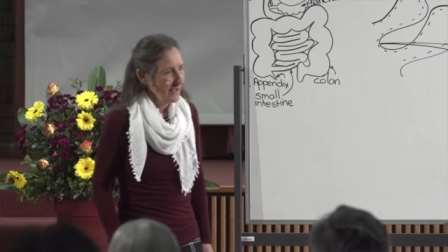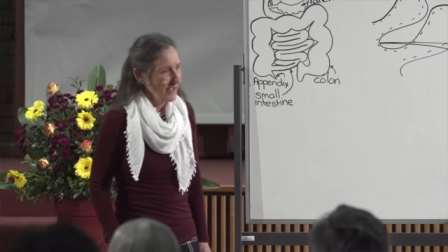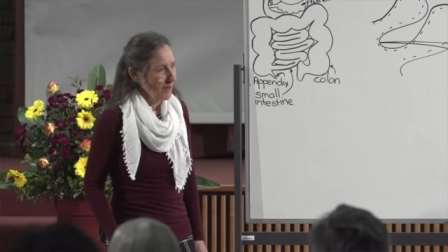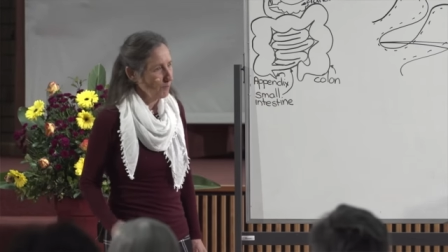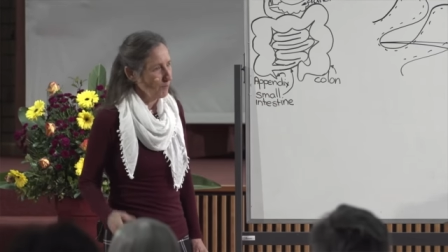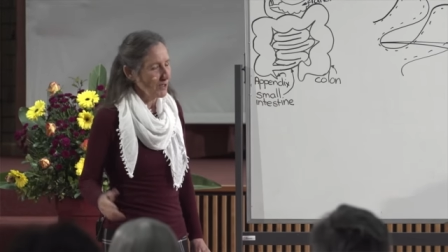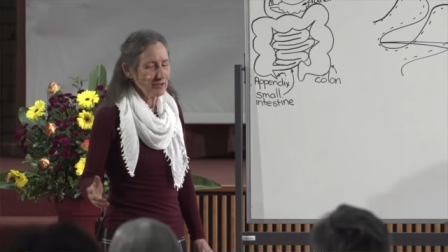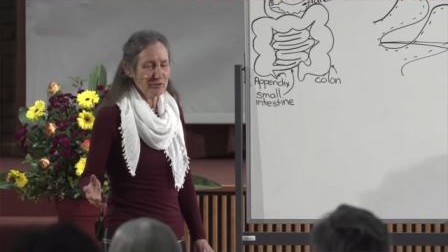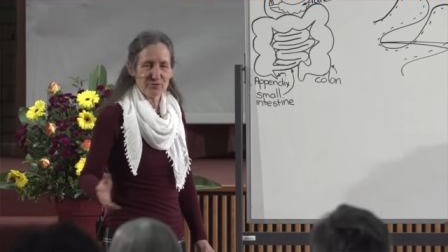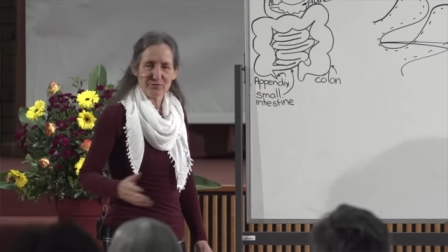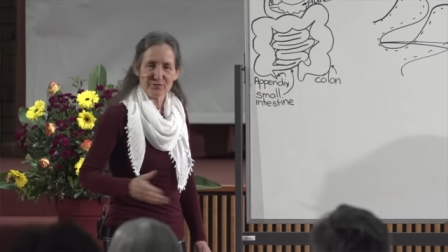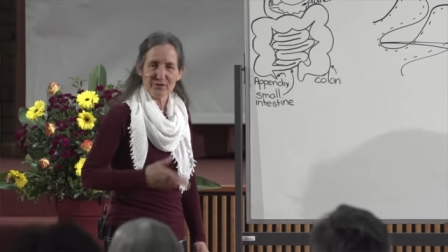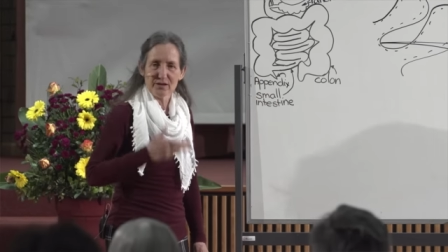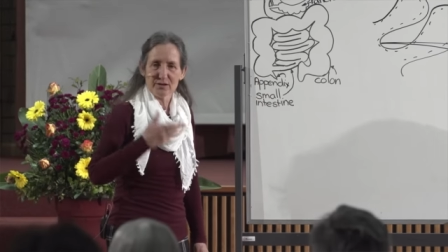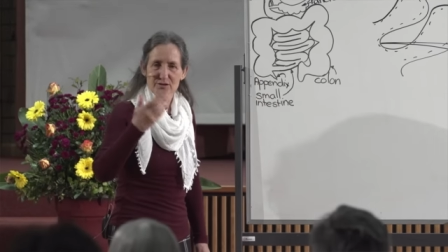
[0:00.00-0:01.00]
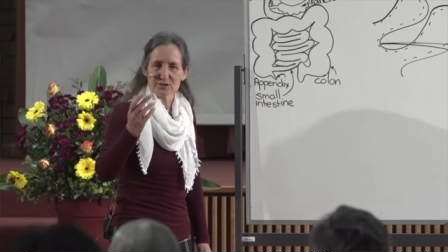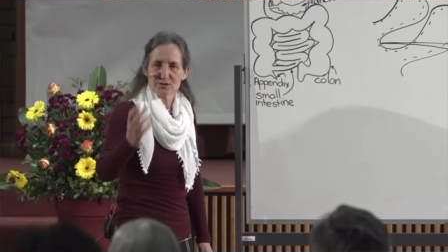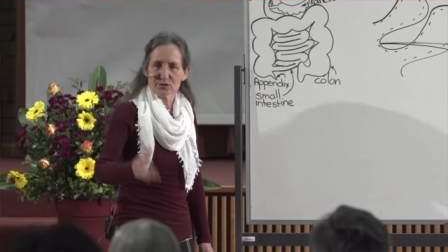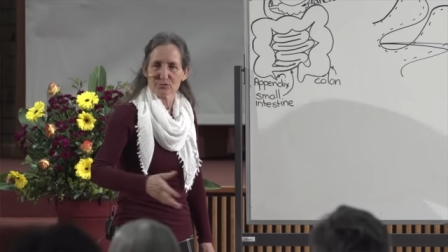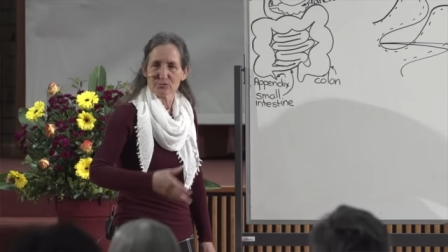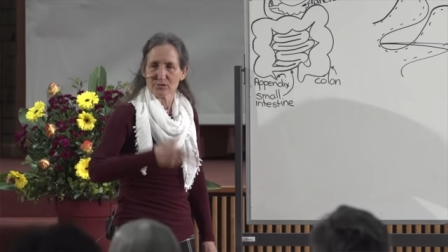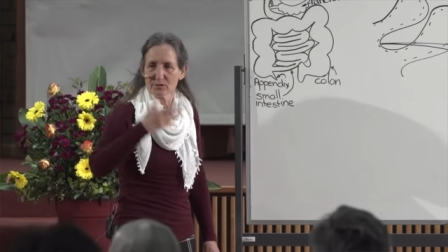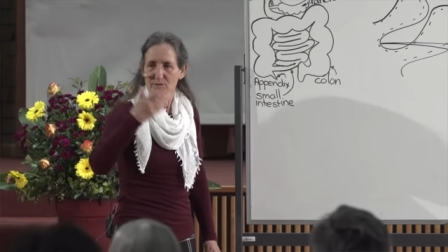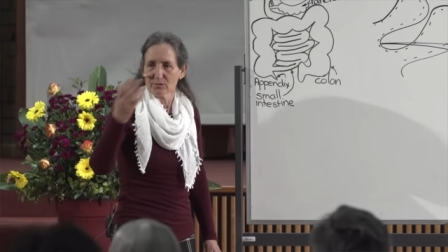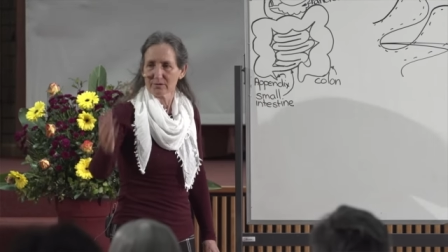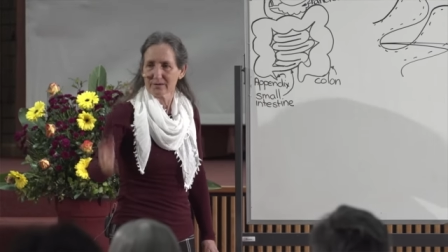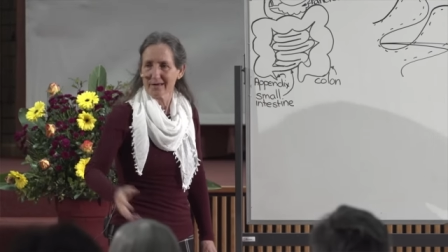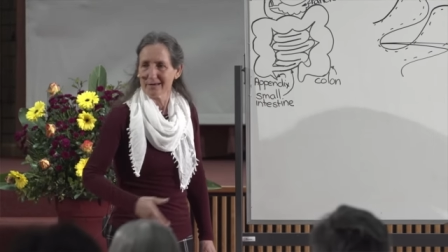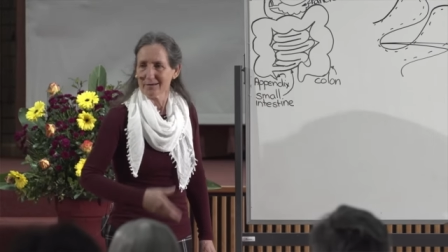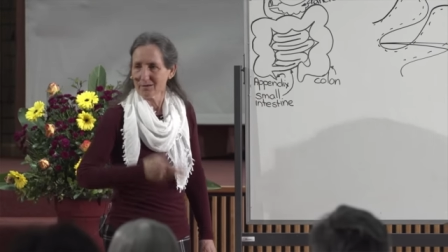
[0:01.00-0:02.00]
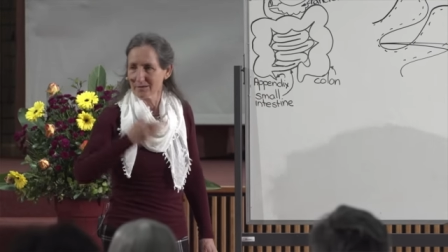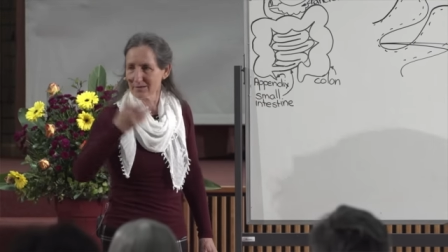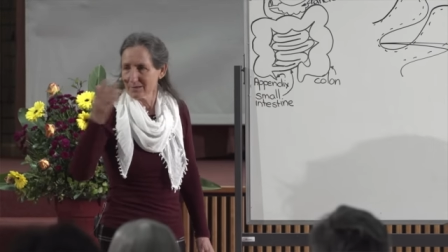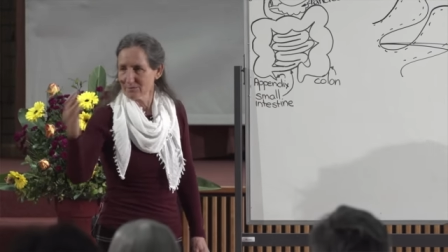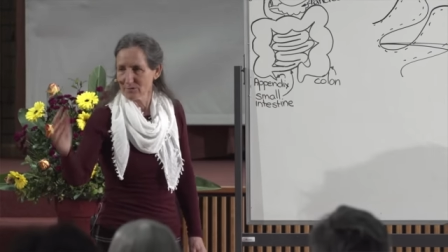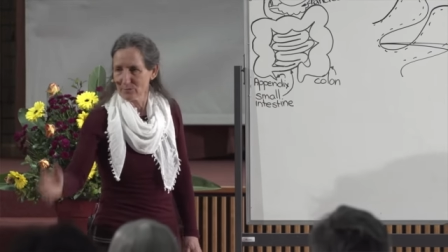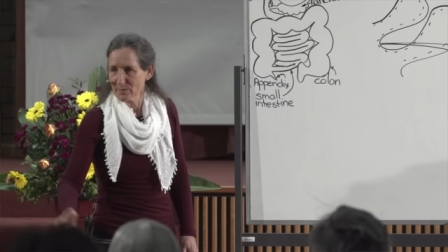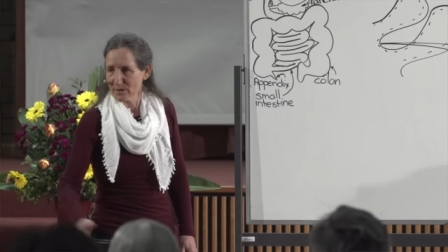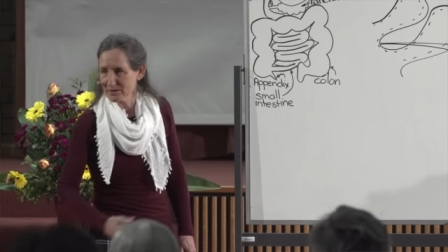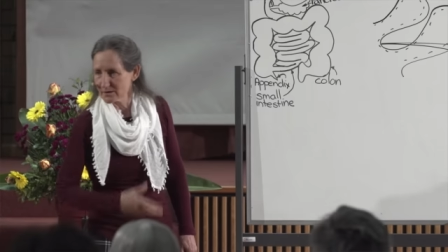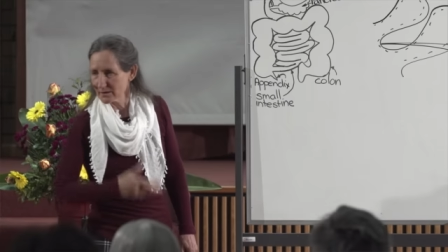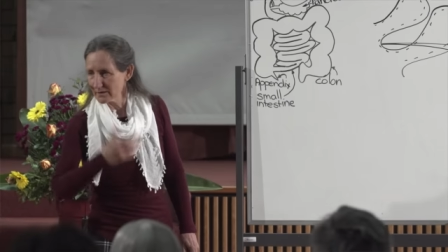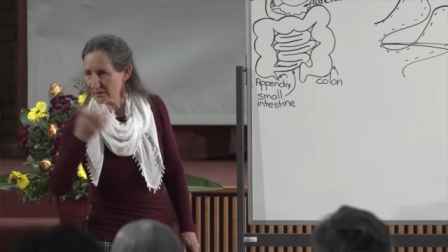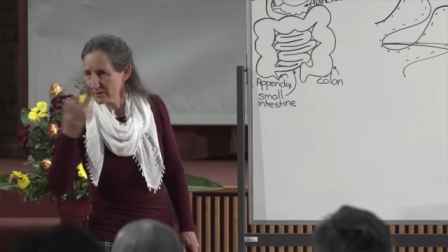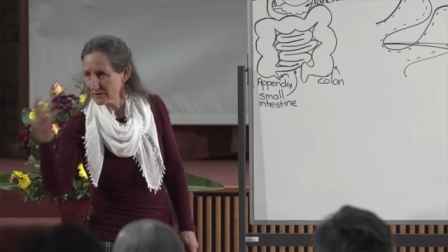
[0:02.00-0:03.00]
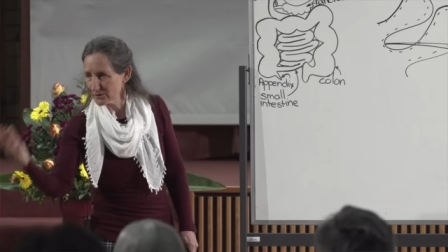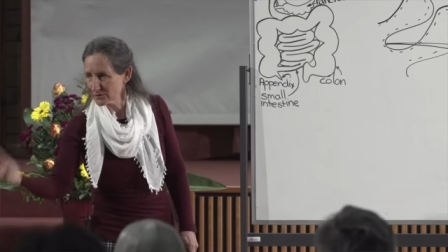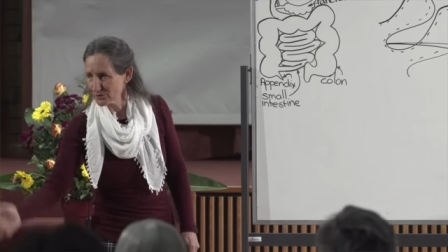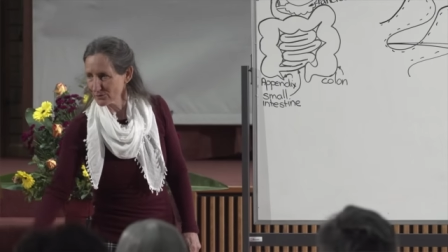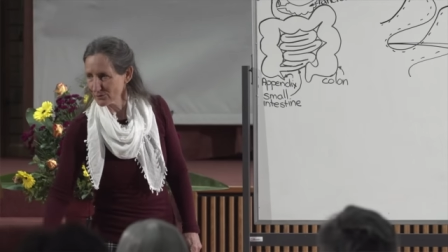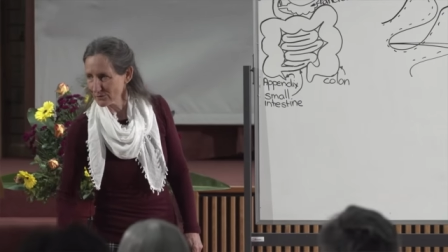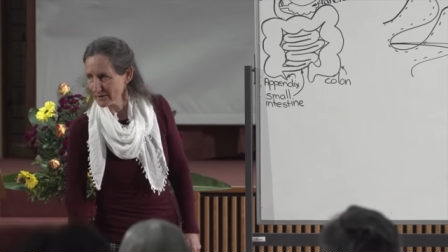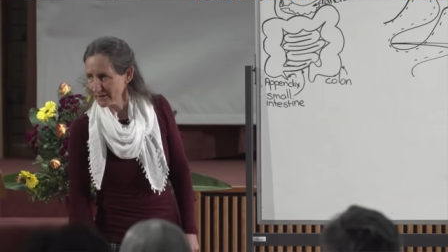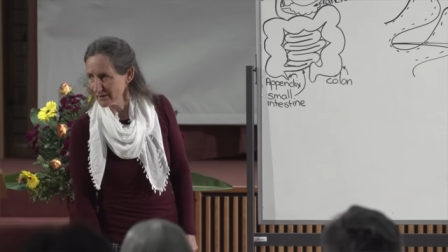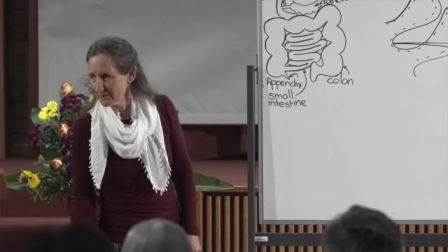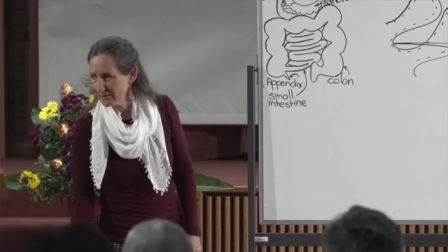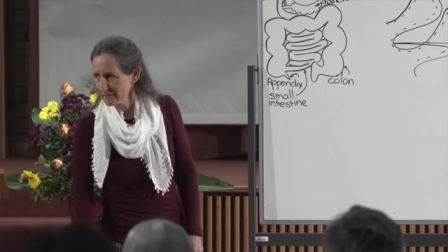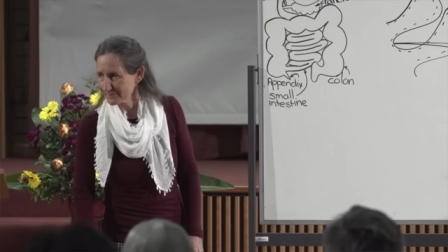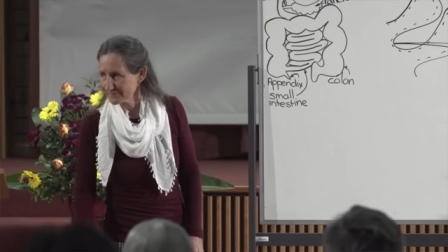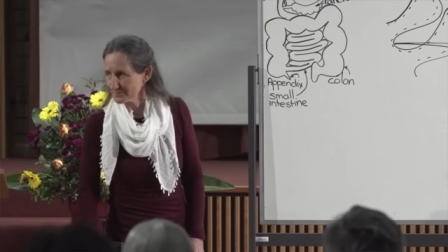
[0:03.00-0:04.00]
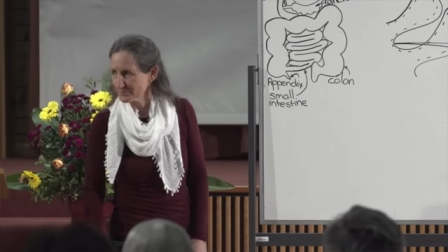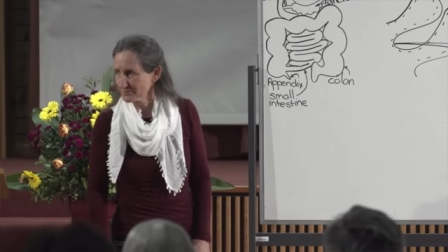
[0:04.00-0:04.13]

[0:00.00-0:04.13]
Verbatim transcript: And when you feed your children all day long, you're almost in the kitchen all day long.